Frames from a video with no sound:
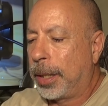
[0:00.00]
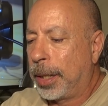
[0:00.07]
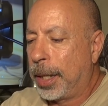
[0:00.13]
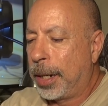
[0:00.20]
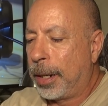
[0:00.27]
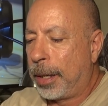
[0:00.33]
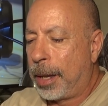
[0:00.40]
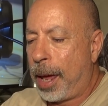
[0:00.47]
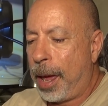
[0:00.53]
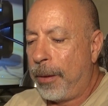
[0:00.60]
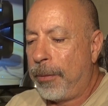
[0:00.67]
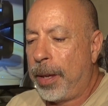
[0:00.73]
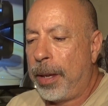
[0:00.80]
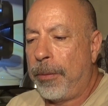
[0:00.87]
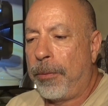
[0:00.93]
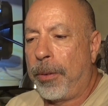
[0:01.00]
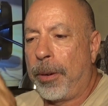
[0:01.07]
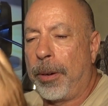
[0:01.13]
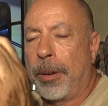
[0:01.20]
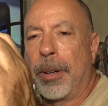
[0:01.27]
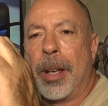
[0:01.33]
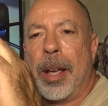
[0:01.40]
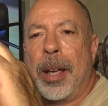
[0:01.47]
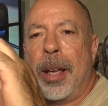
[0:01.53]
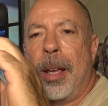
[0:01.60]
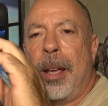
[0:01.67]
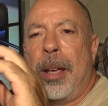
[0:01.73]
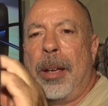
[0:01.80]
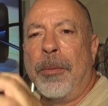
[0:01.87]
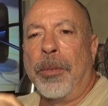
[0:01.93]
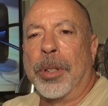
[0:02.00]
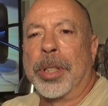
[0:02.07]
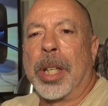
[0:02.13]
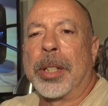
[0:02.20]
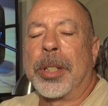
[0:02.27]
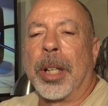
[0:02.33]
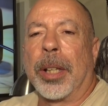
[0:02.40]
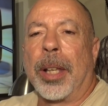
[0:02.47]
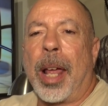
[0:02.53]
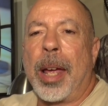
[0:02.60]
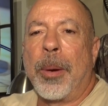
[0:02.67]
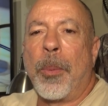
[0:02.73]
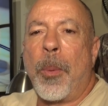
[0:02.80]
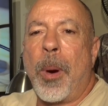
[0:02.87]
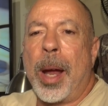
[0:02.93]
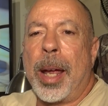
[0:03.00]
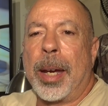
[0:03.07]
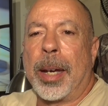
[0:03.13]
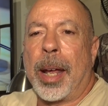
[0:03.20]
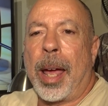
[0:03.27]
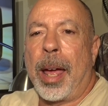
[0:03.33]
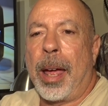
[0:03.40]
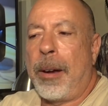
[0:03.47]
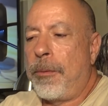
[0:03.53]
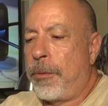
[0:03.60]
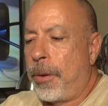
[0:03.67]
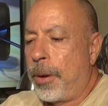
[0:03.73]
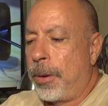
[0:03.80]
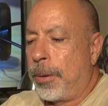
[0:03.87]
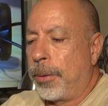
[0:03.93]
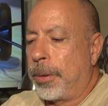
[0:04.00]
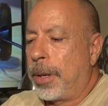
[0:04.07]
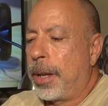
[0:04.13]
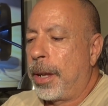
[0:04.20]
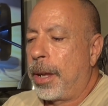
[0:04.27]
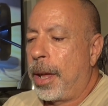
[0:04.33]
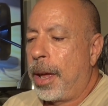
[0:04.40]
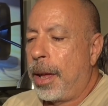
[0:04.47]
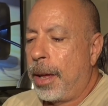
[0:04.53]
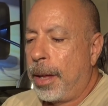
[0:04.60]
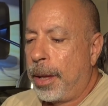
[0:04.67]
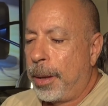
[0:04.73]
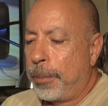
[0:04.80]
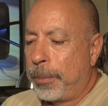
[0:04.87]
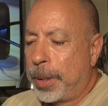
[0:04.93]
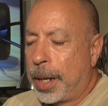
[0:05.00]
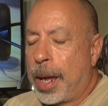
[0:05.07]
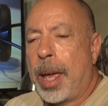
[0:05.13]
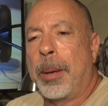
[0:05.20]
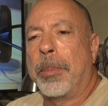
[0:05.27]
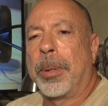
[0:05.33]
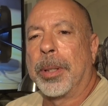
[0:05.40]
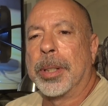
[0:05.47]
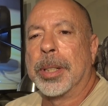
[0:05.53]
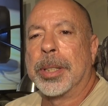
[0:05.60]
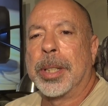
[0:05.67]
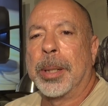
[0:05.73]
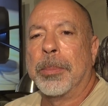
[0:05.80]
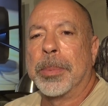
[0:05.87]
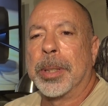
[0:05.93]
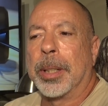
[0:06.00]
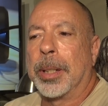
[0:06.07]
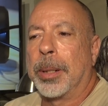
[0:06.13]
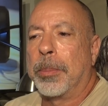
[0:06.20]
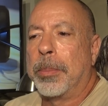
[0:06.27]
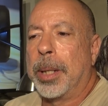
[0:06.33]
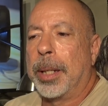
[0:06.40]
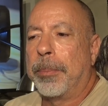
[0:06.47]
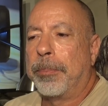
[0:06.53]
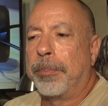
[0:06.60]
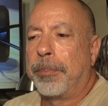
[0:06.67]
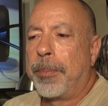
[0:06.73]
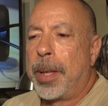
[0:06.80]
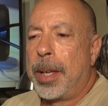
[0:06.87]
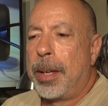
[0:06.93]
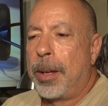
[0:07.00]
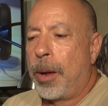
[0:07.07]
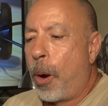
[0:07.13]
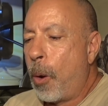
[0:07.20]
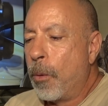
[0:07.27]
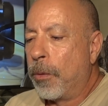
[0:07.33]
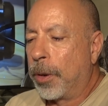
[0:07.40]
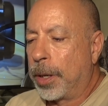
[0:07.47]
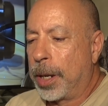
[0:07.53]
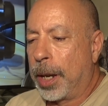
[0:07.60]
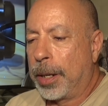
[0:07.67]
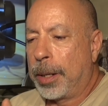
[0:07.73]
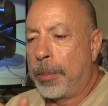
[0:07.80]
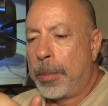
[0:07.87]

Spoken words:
little heavy for such a lightweight headphone. The cable just seems a little bit overdone to